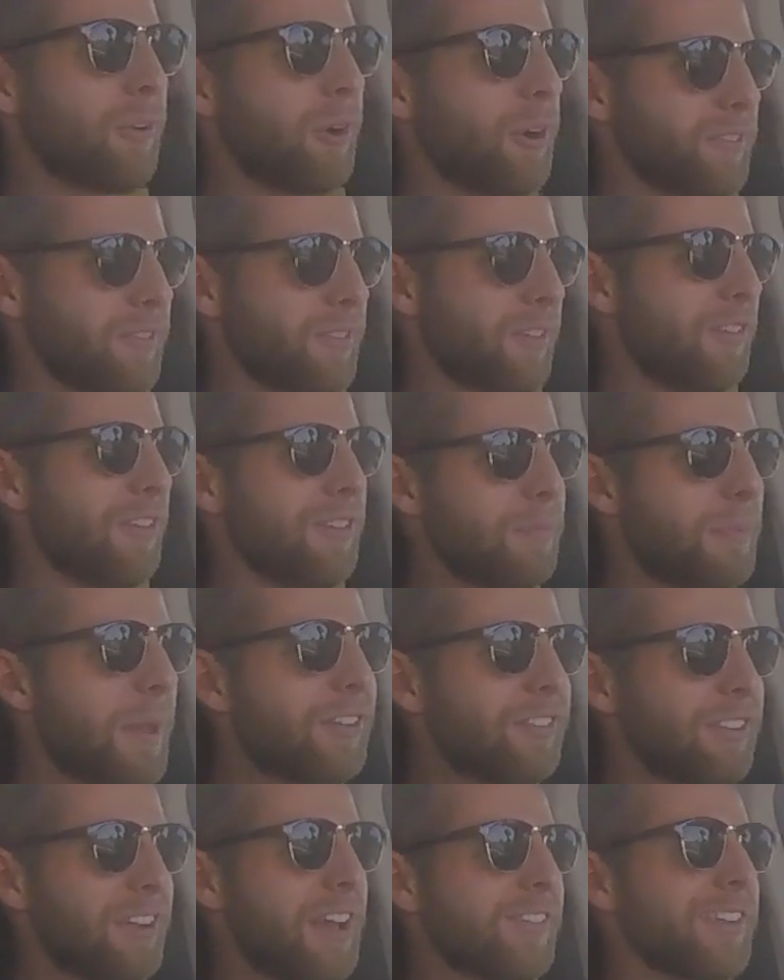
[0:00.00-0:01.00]
far as the
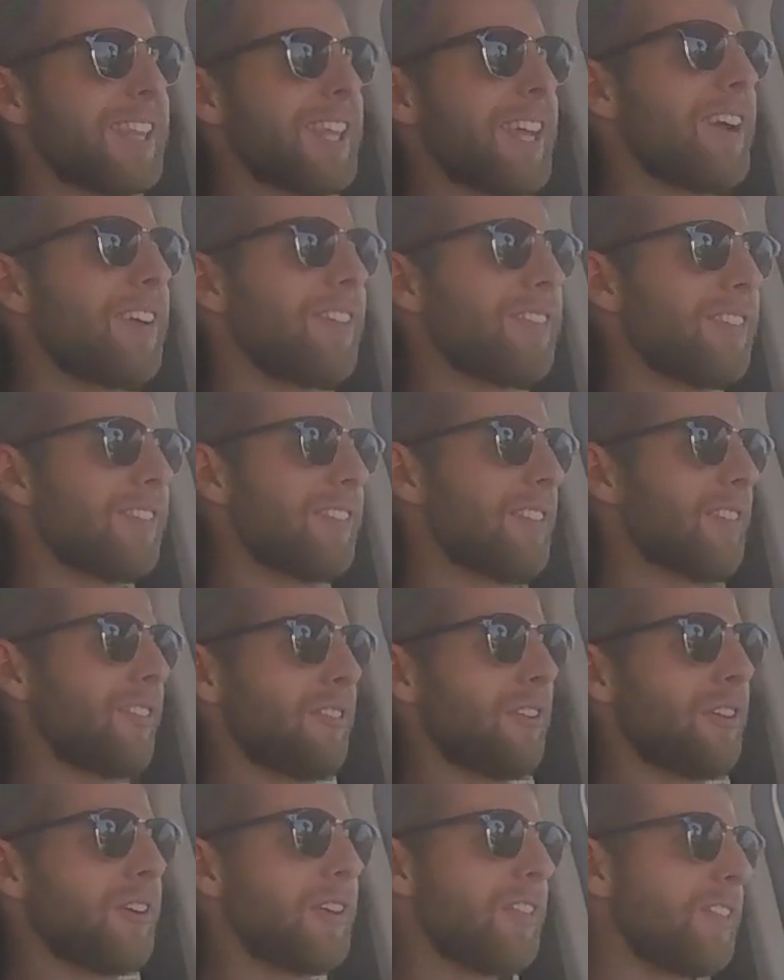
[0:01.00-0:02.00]
suspension and everything else is
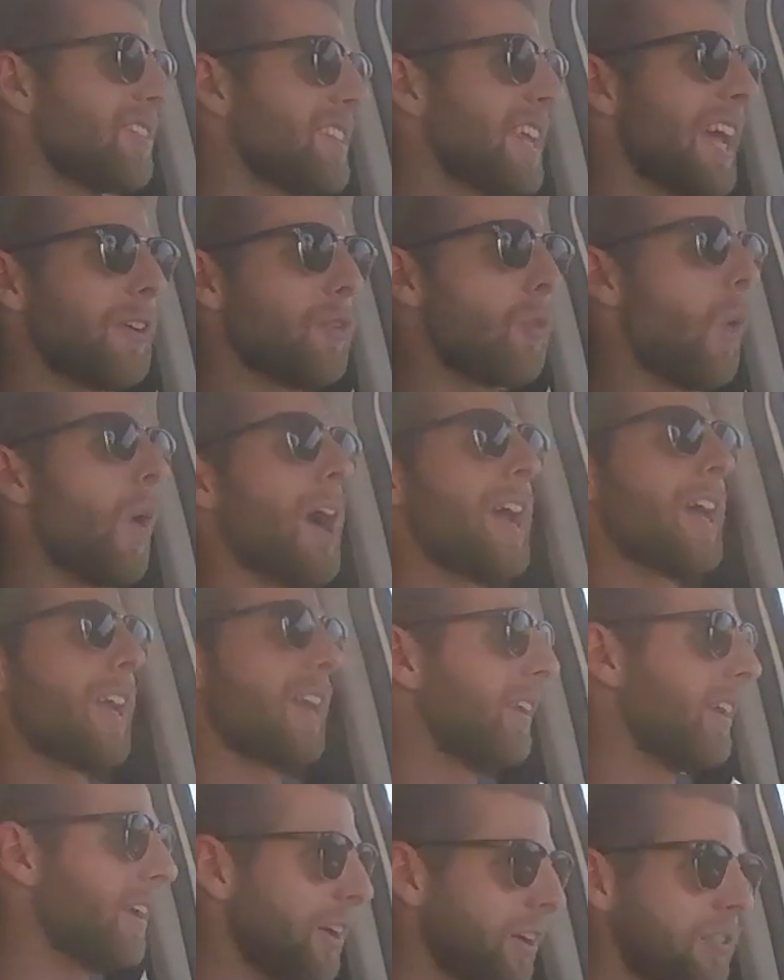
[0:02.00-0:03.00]
concerned, it's dead
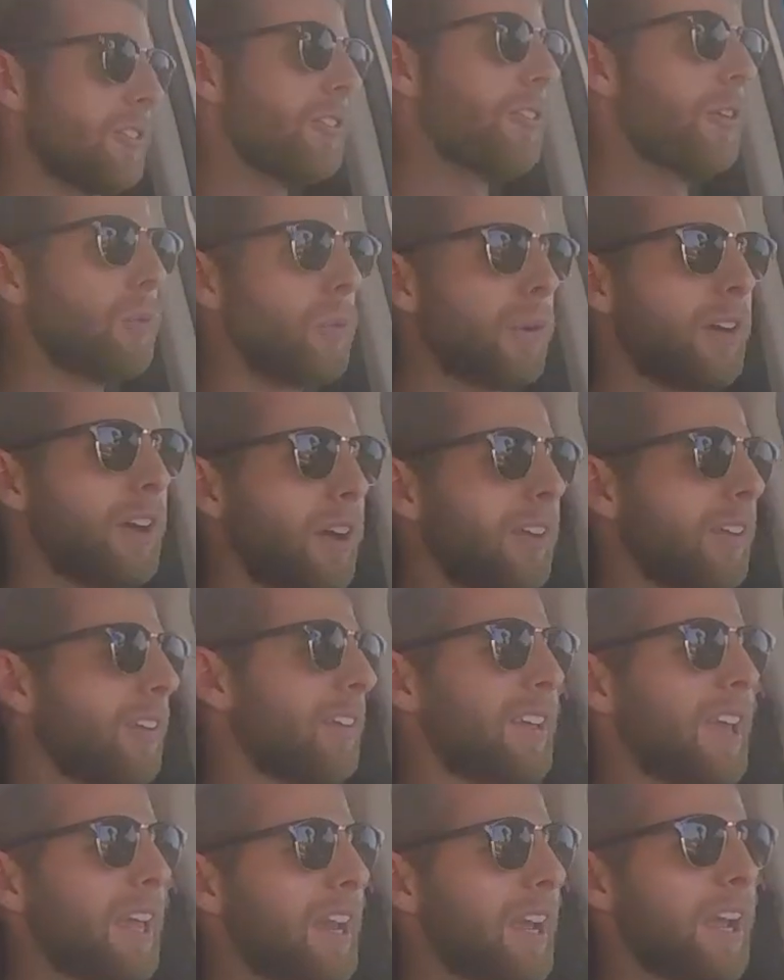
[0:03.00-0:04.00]
quiet in here too. We're not
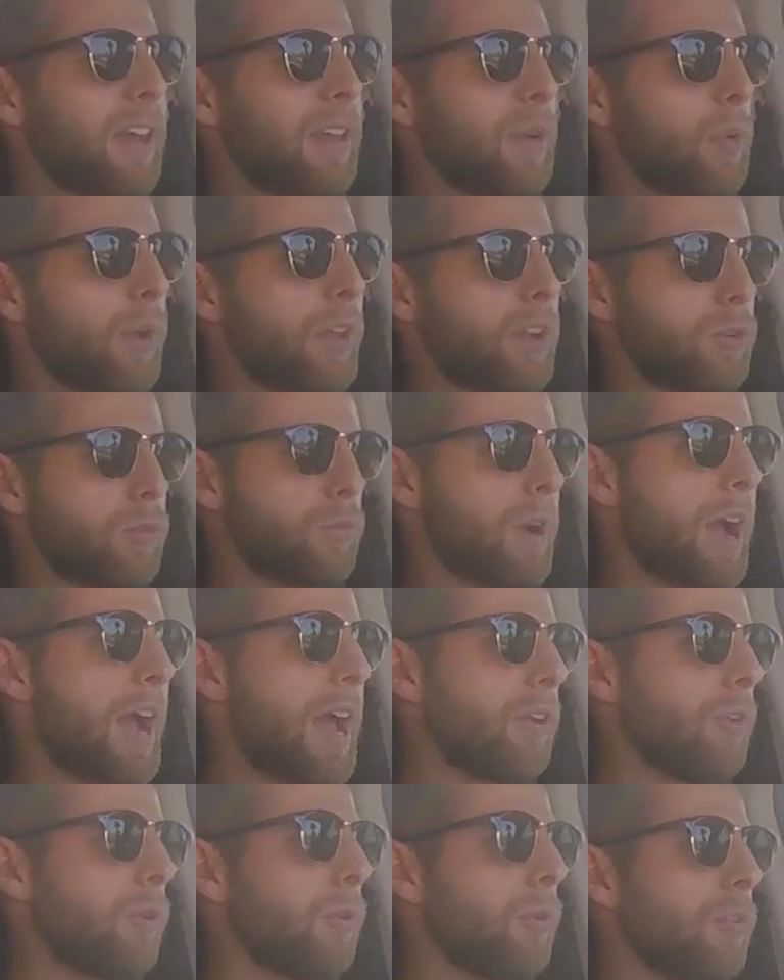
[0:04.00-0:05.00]
getting any weird
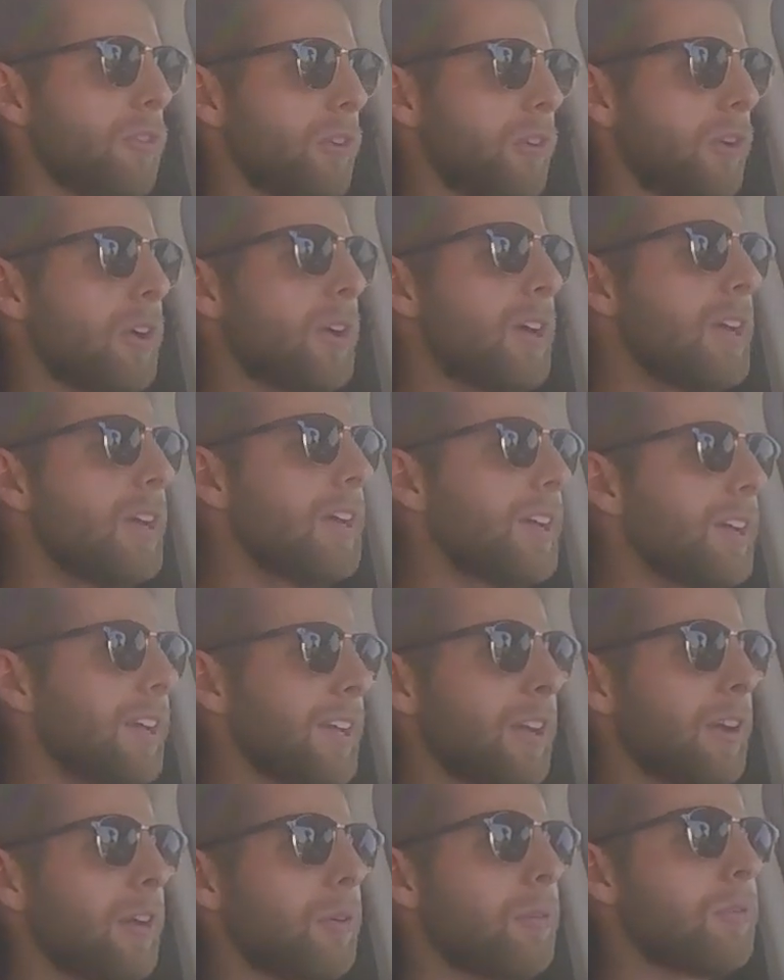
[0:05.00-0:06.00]
rattles or,
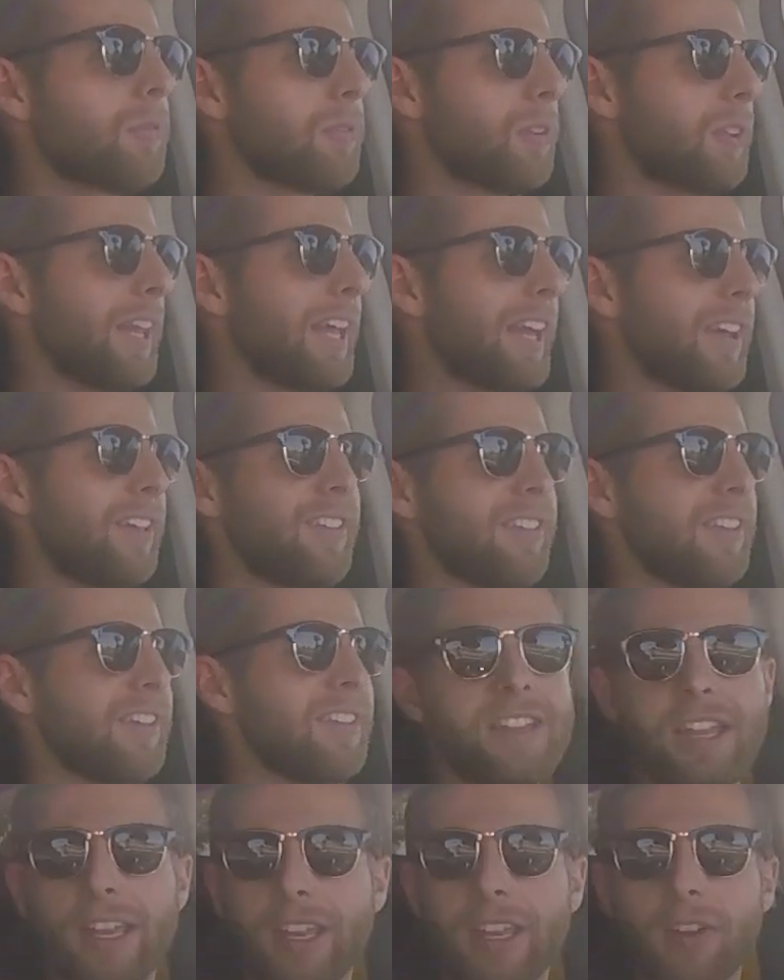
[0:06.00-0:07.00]
clinks
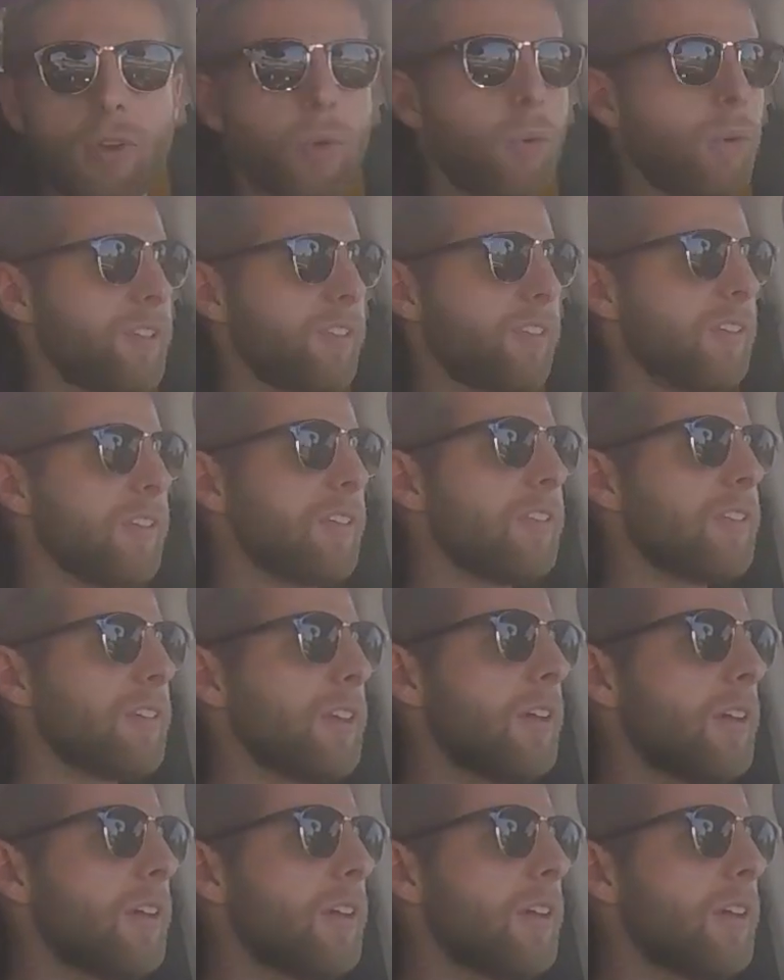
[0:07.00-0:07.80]
and tingy noises.